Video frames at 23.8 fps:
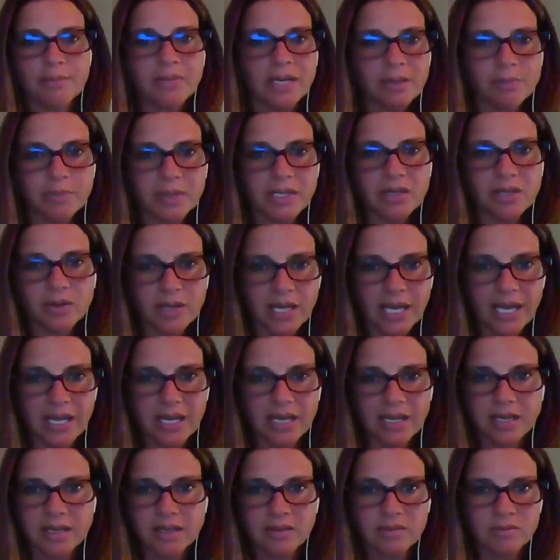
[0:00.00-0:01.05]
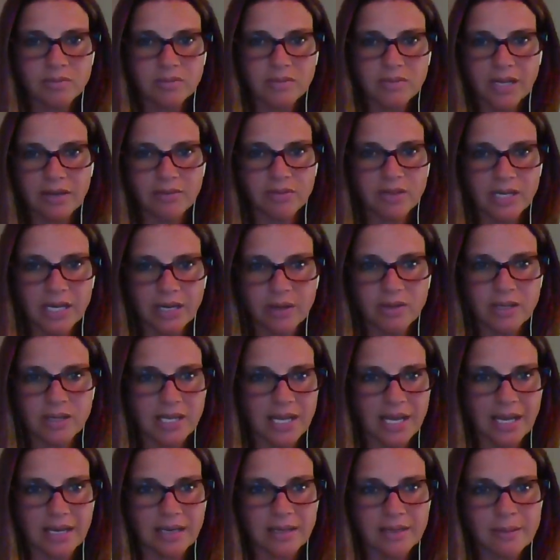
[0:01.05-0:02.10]
might be okay every now and
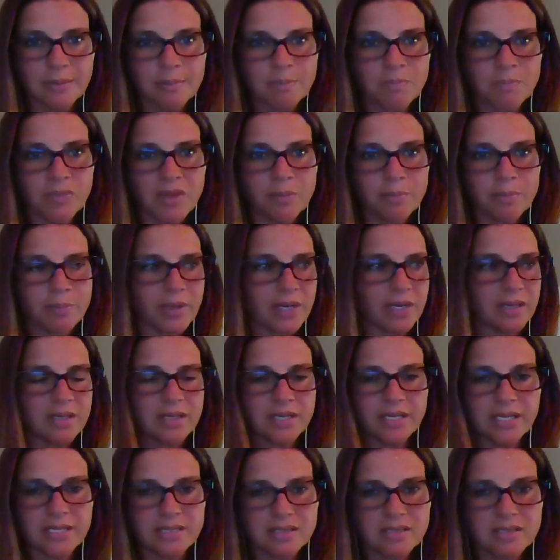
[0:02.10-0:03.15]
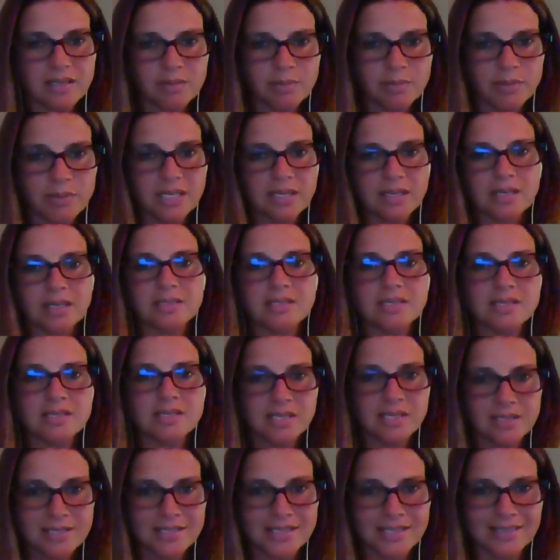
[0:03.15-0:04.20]
again, but it's going to be a
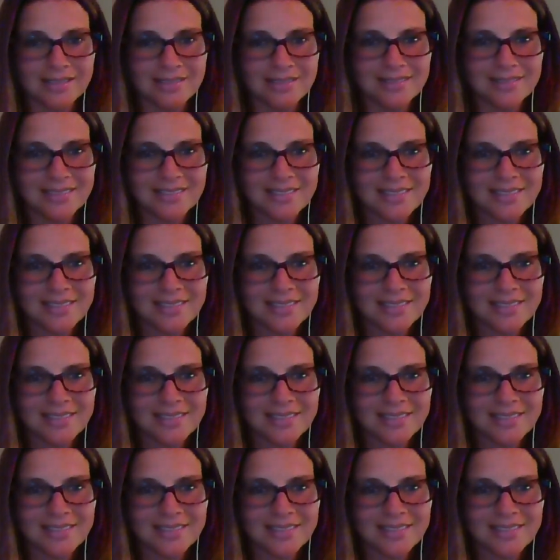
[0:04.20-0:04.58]
consistent,